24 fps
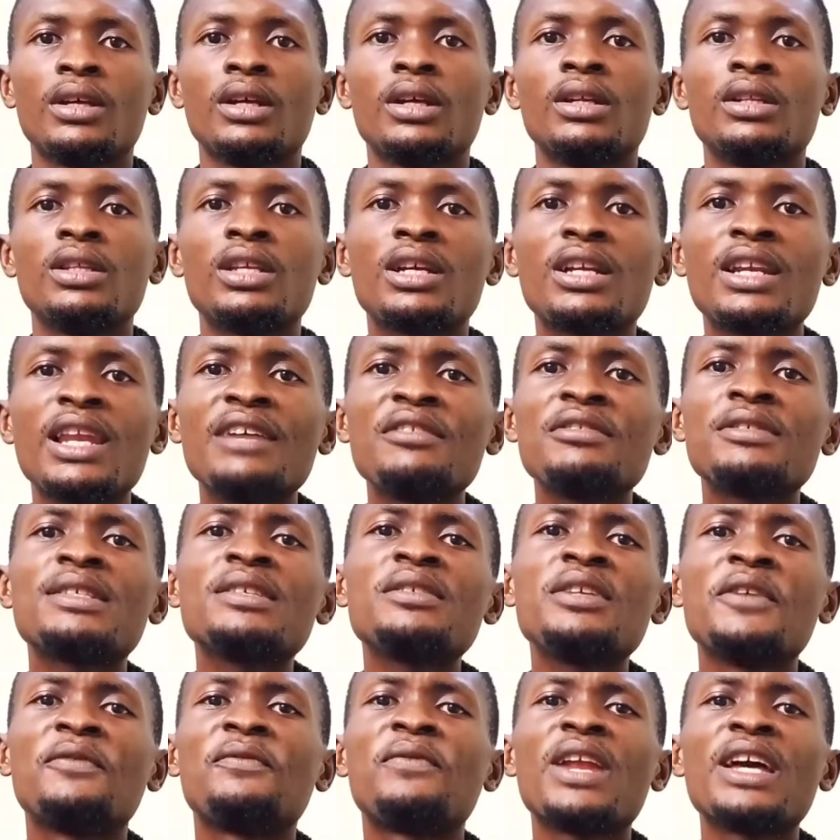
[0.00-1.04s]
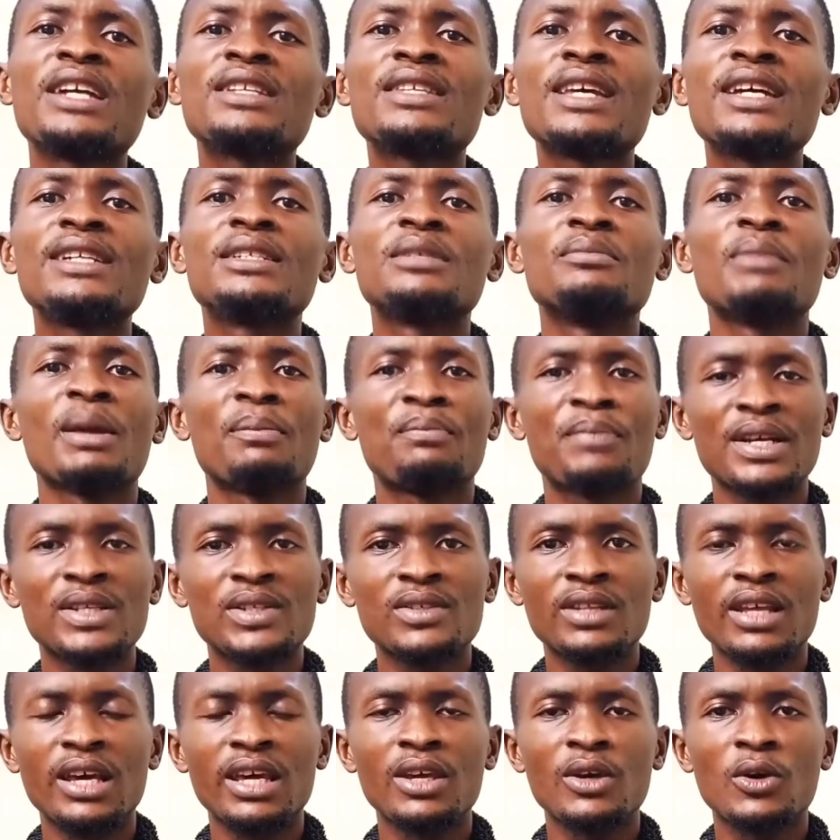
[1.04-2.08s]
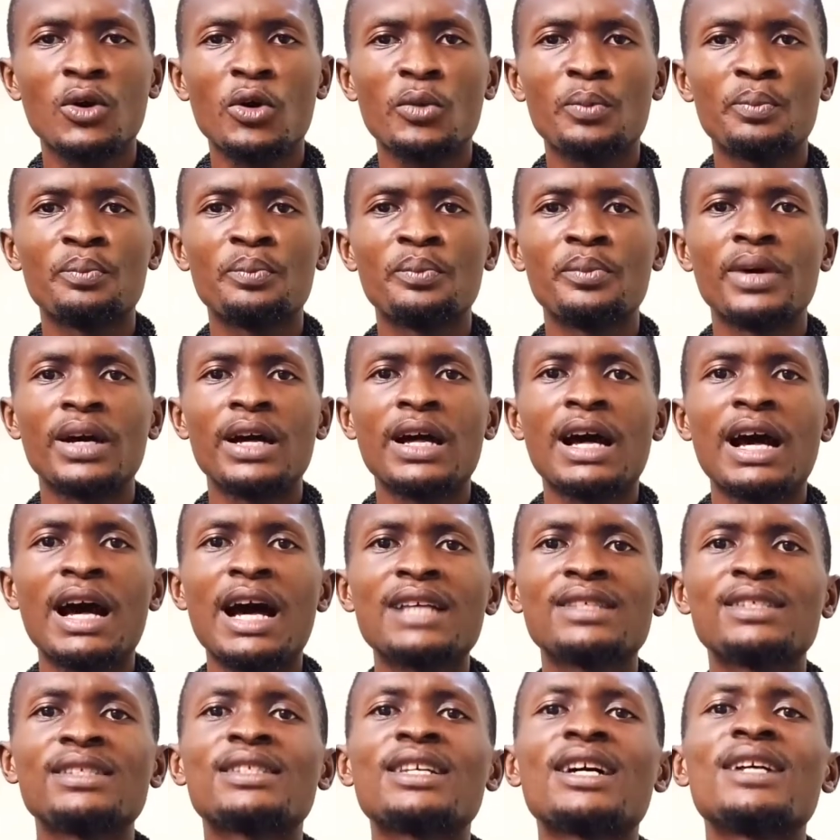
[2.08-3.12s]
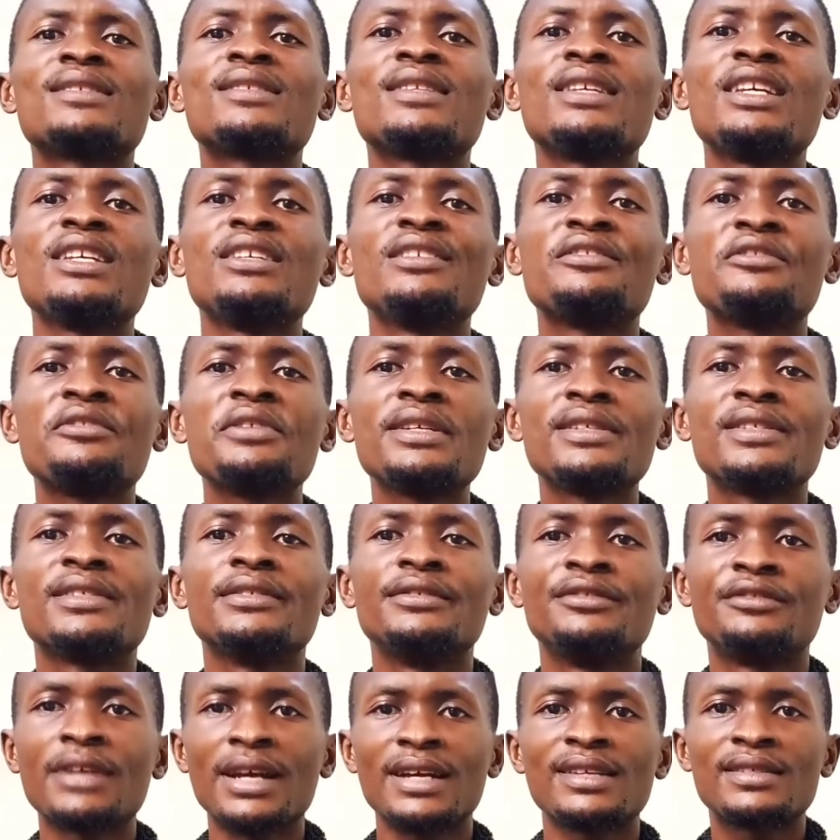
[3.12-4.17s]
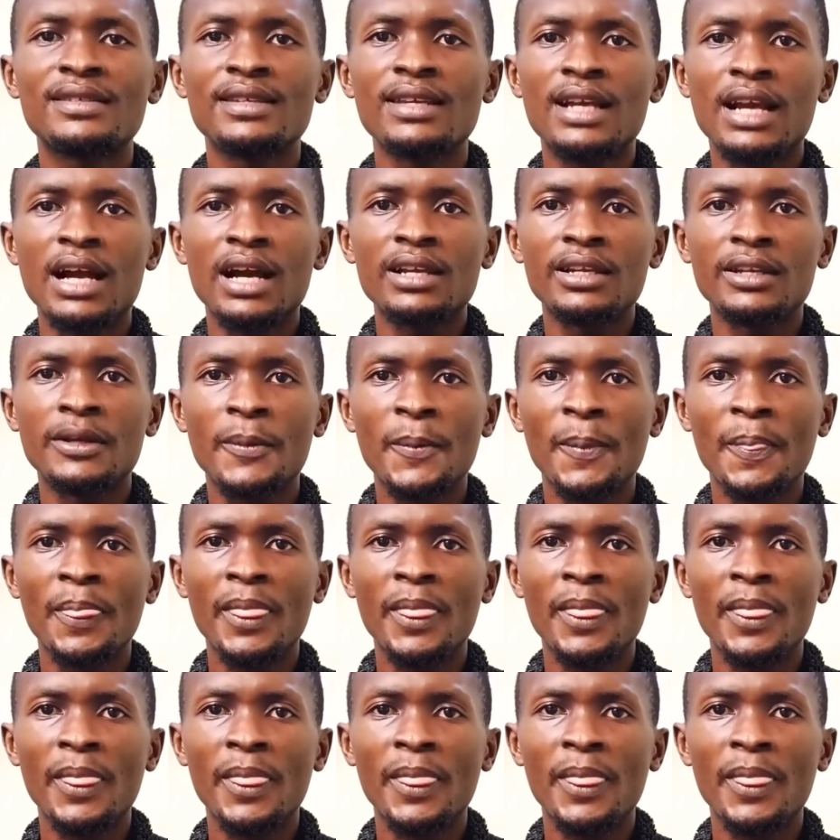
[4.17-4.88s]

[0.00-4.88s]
The clarity reflected in my personal income, as it has increased drastically.